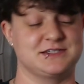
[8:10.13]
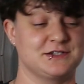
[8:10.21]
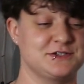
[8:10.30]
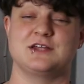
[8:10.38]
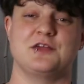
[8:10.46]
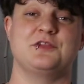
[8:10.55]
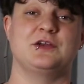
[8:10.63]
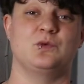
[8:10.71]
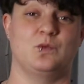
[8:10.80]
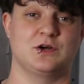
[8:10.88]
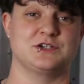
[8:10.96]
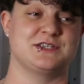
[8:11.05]
There's
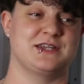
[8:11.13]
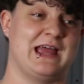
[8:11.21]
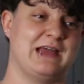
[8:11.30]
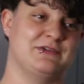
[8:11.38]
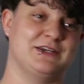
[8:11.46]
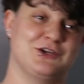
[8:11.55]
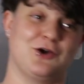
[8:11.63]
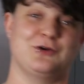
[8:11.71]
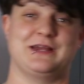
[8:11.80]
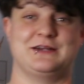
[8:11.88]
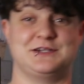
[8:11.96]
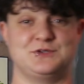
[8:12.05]
nothing worse than having to go
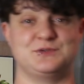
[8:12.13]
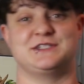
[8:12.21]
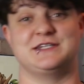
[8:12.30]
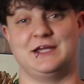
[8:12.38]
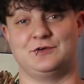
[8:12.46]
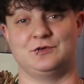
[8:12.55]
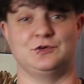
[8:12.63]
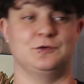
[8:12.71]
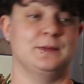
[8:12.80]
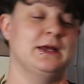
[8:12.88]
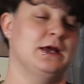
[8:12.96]
down into a snake room,